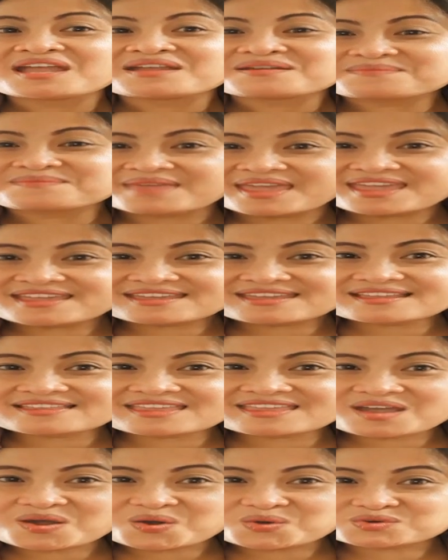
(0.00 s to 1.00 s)
making
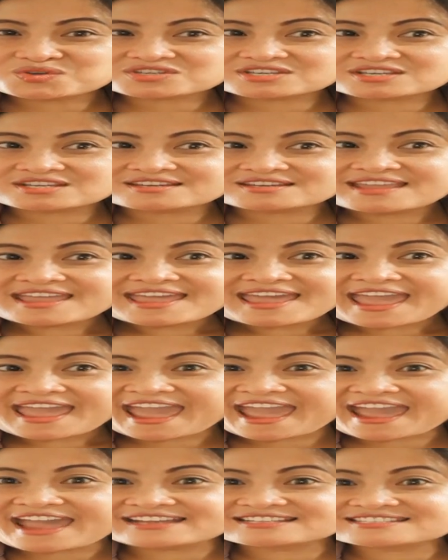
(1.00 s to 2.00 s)
the ocean
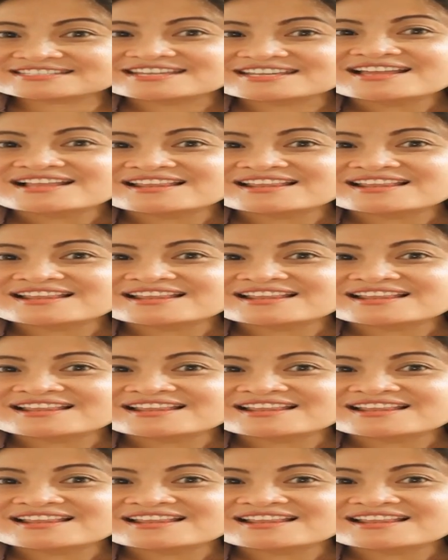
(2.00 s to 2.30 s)
act